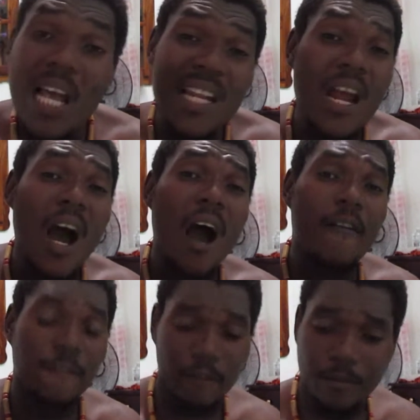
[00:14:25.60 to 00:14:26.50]

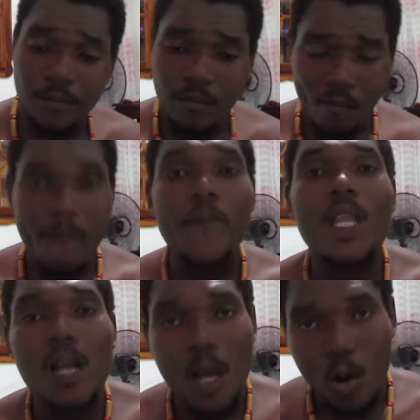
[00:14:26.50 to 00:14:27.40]
Love
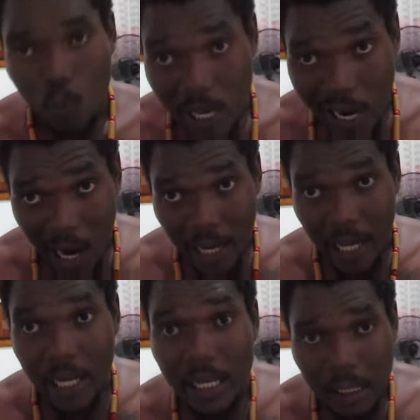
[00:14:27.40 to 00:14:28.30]
will
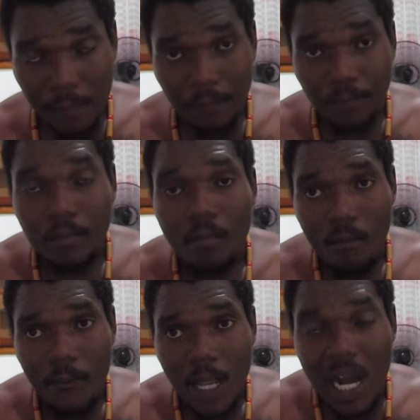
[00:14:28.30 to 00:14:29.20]
connect
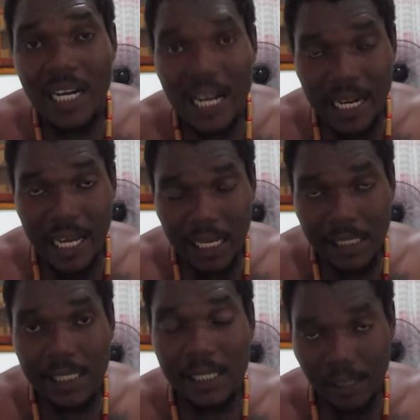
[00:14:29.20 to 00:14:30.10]
on a
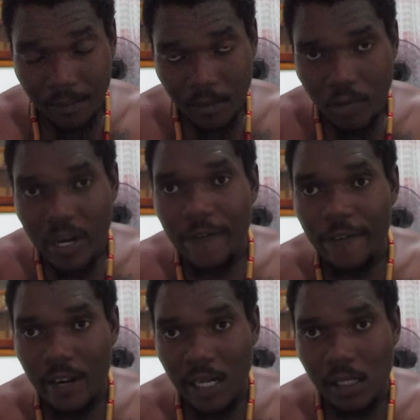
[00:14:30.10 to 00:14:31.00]
next
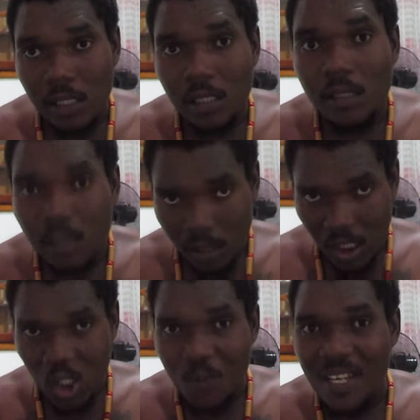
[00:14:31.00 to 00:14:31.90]
reference
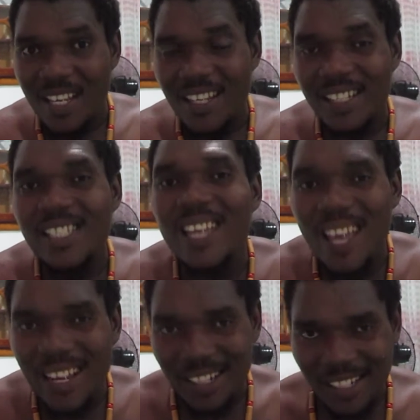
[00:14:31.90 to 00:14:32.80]
to be
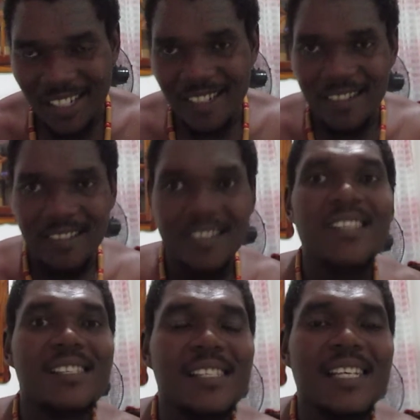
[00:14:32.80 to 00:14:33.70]
checked.
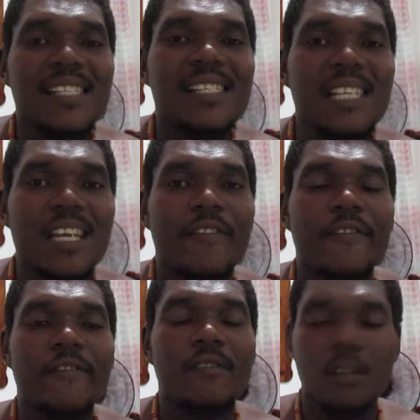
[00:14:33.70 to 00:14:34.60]
Stay safe.
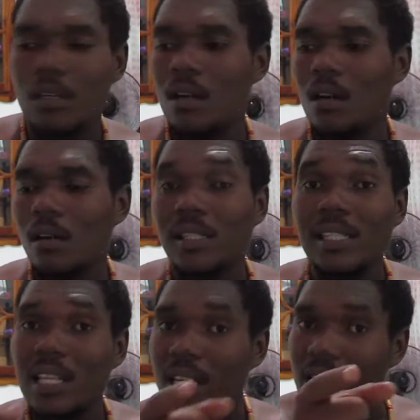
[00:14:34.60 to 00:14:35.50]
No,
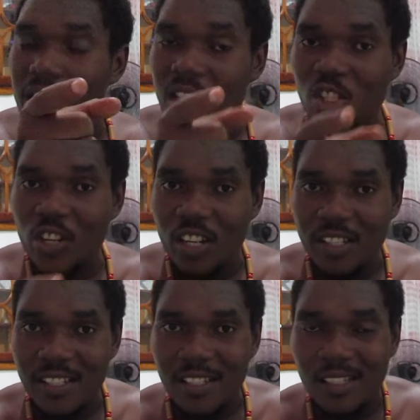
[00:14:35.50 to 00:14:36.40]
stay
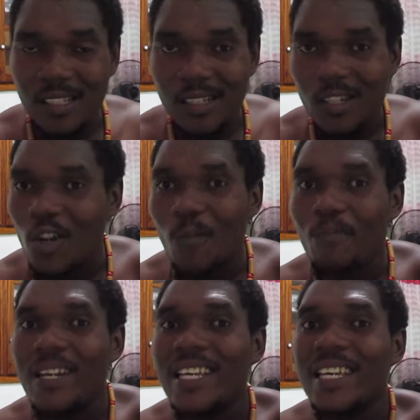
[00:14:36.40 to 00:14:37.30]
dangerous. Don't
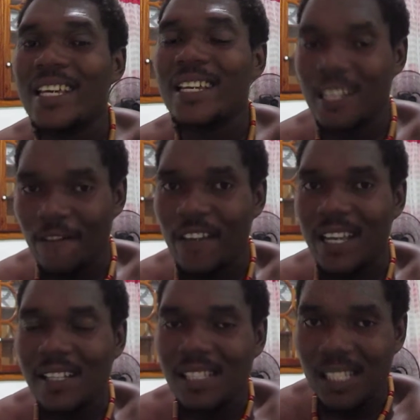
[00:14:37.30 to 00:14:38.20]
play
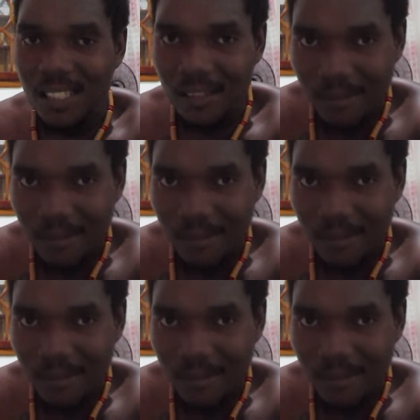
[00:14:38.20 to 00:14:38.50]
defense.